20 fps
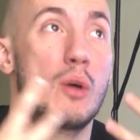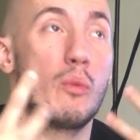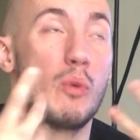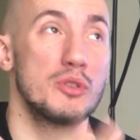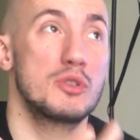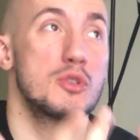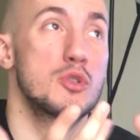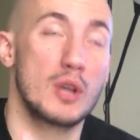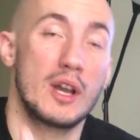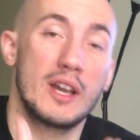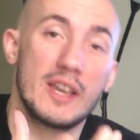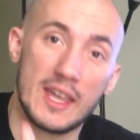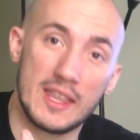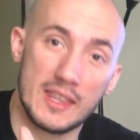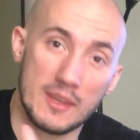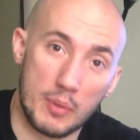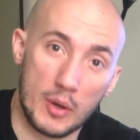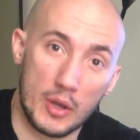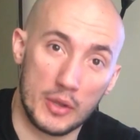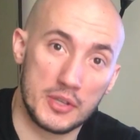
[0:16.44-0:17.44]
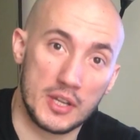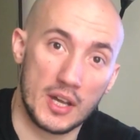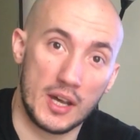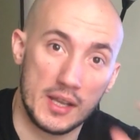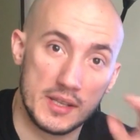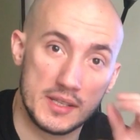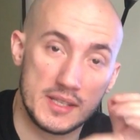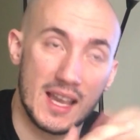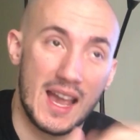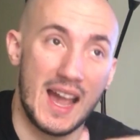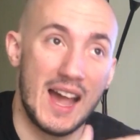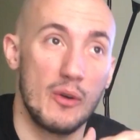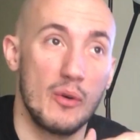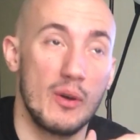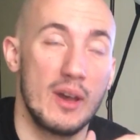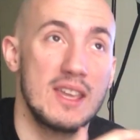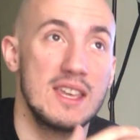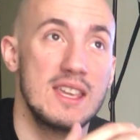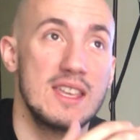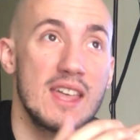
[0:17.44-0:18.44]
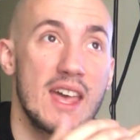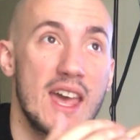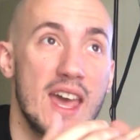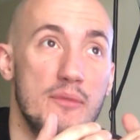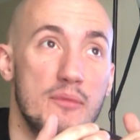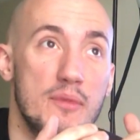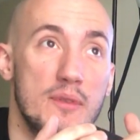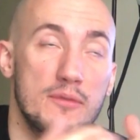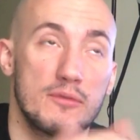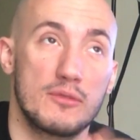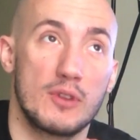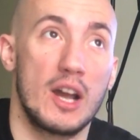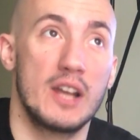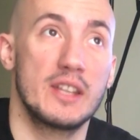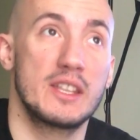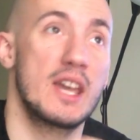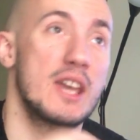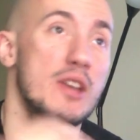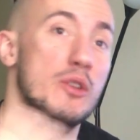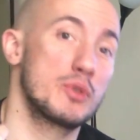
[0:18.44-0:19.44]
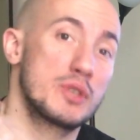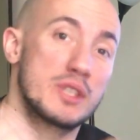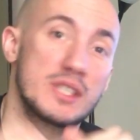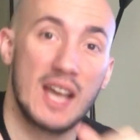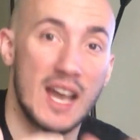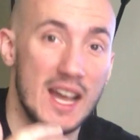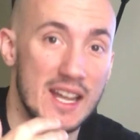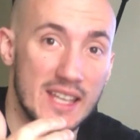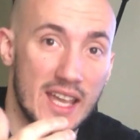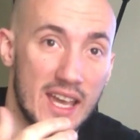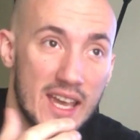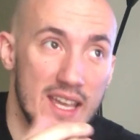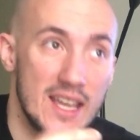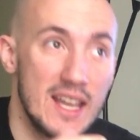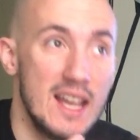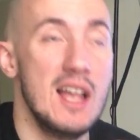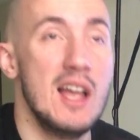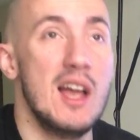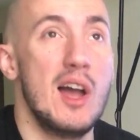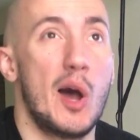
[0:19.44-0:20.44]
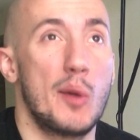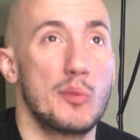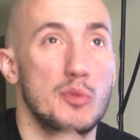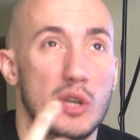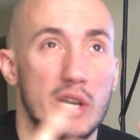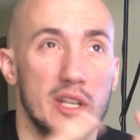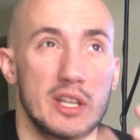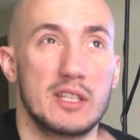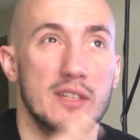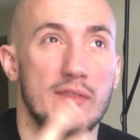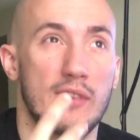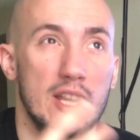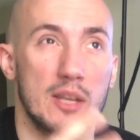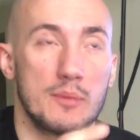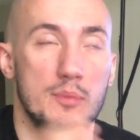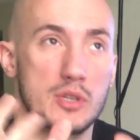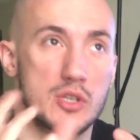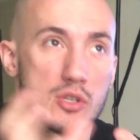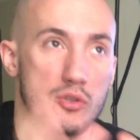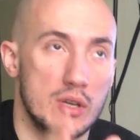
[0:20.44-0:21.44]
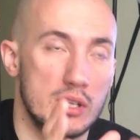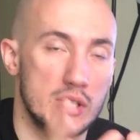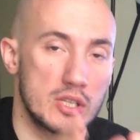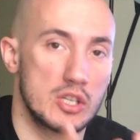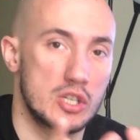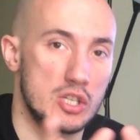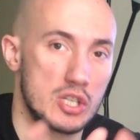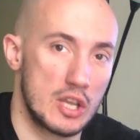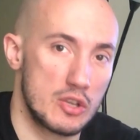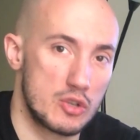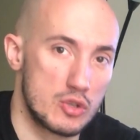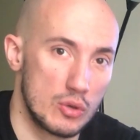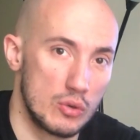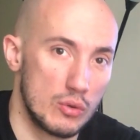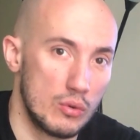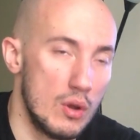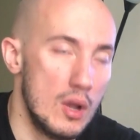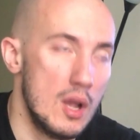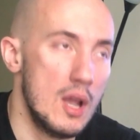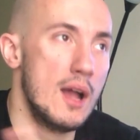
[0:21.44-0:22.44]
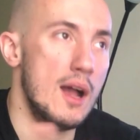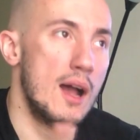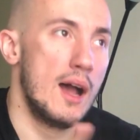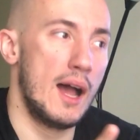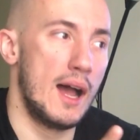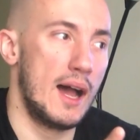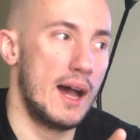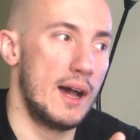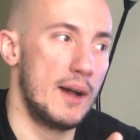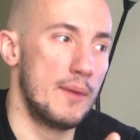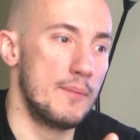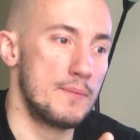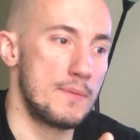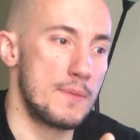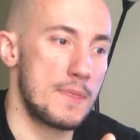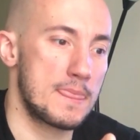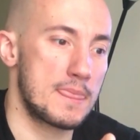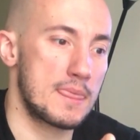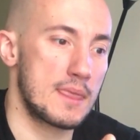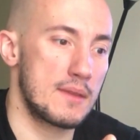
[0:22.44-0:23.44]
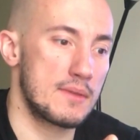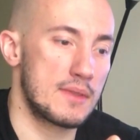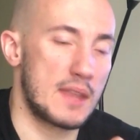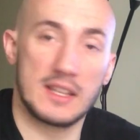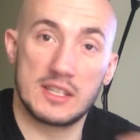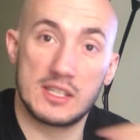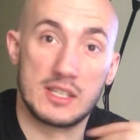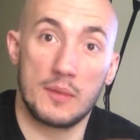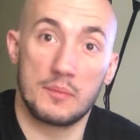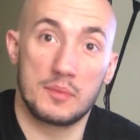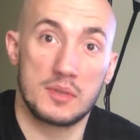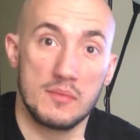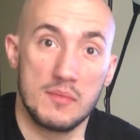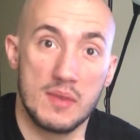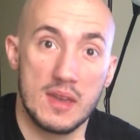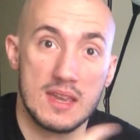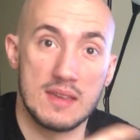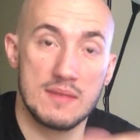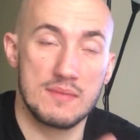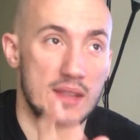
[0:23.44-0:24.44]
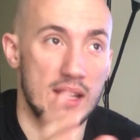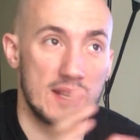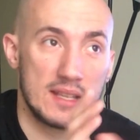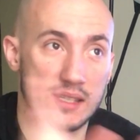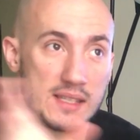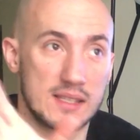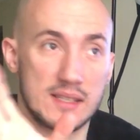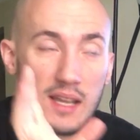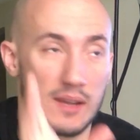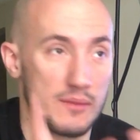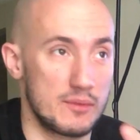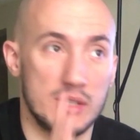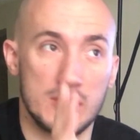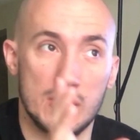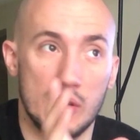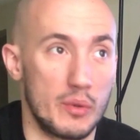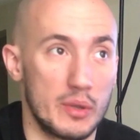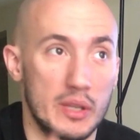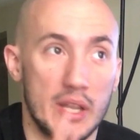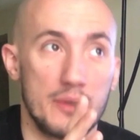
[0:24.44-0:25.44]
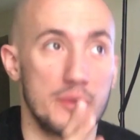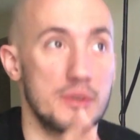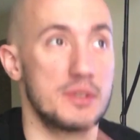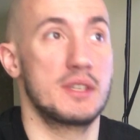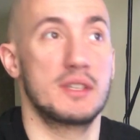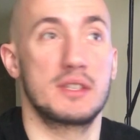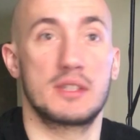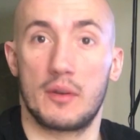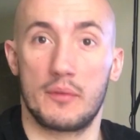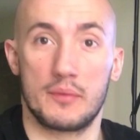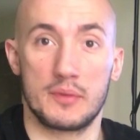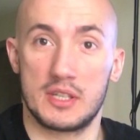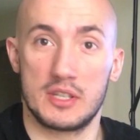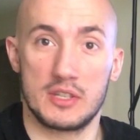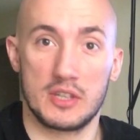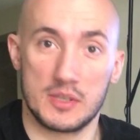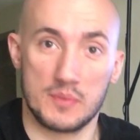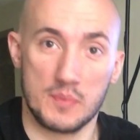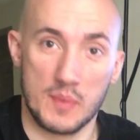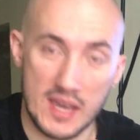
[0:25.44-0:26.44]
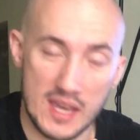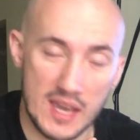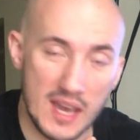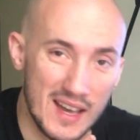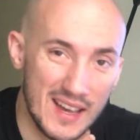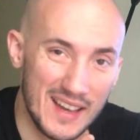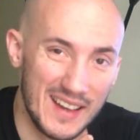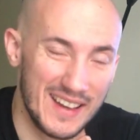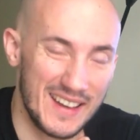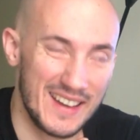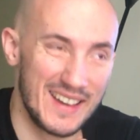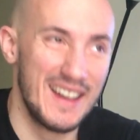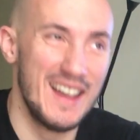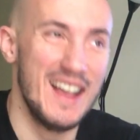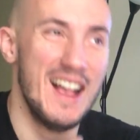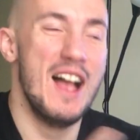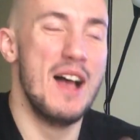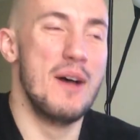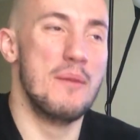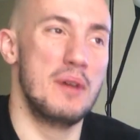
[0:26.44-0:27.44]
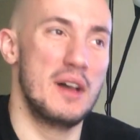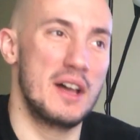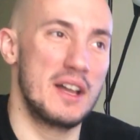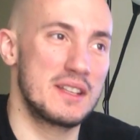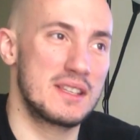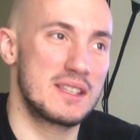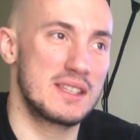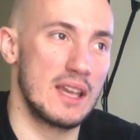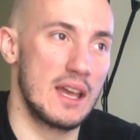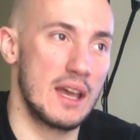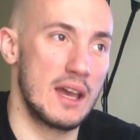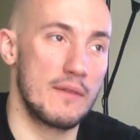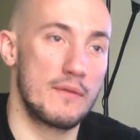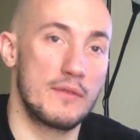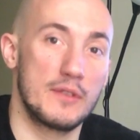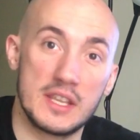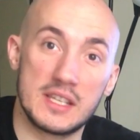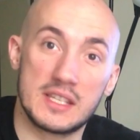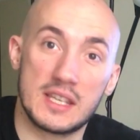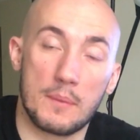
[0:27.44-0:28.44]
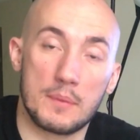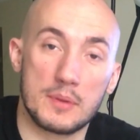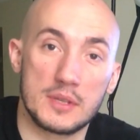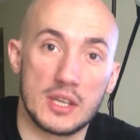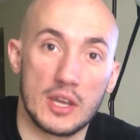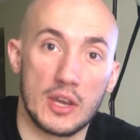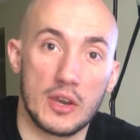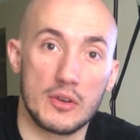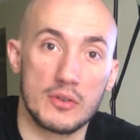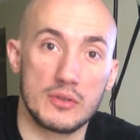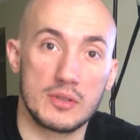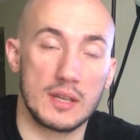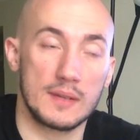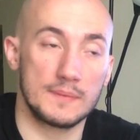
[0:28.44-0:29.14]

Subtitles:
try and get the podcast out either every Friday or Saturday. I'm trying to develop a stricter schedule. That's up to me. That's down to no one else. It's obviously just me. But for this episode,